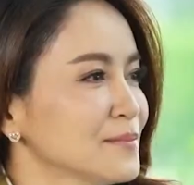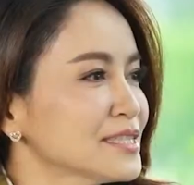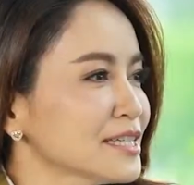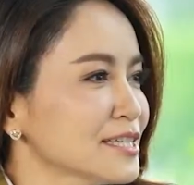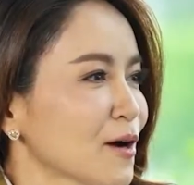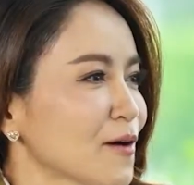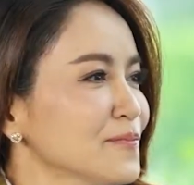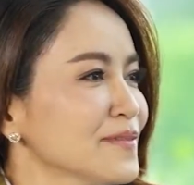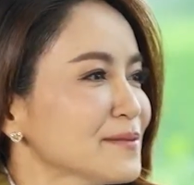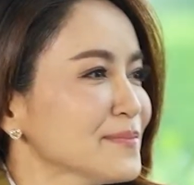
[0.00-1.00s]
Mr. Diop,
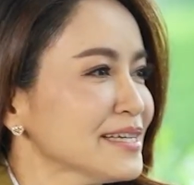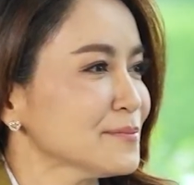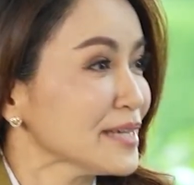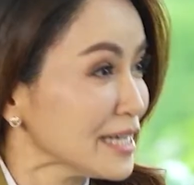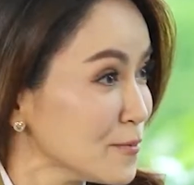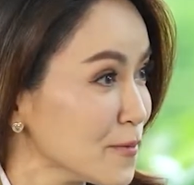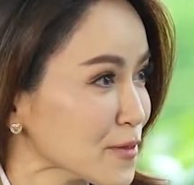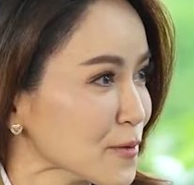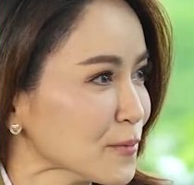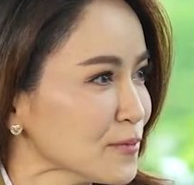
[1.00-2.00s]
let me begin with
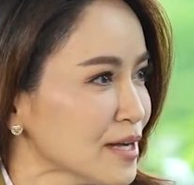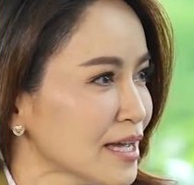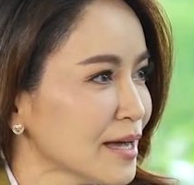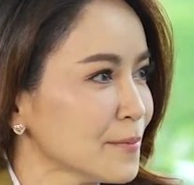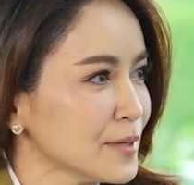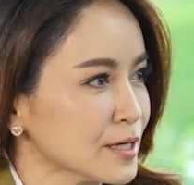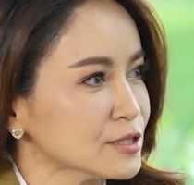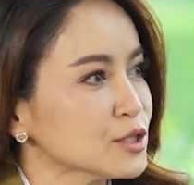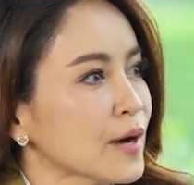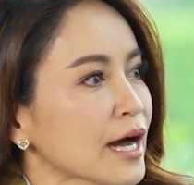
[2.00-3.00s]
you
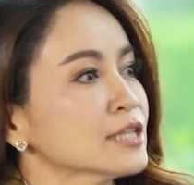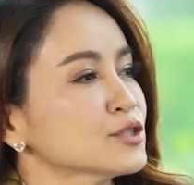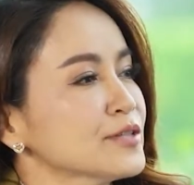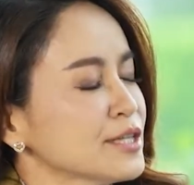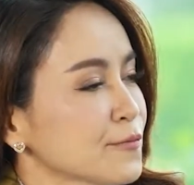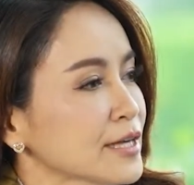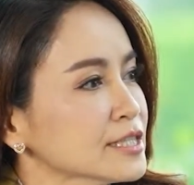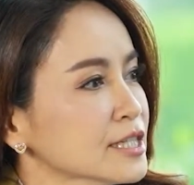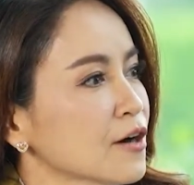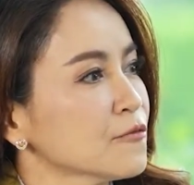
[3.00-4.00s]
because you are Country
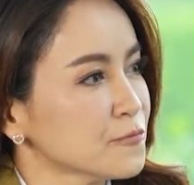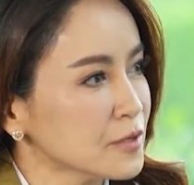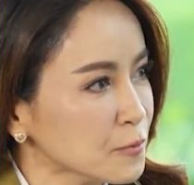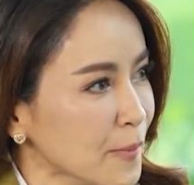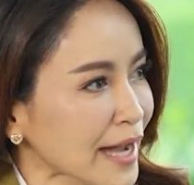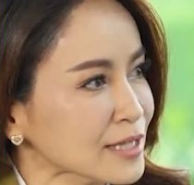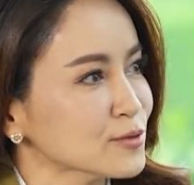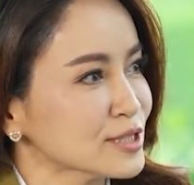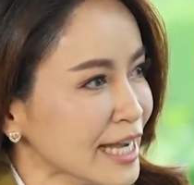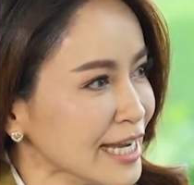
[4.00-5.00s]
Director of World Bank to
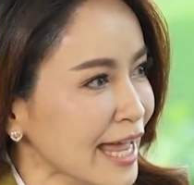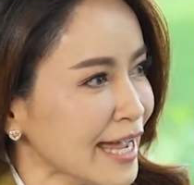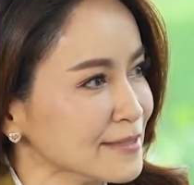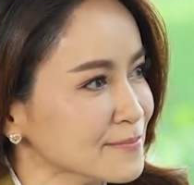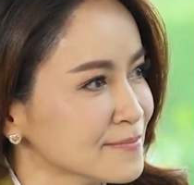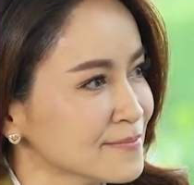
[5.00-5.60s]
Thailand.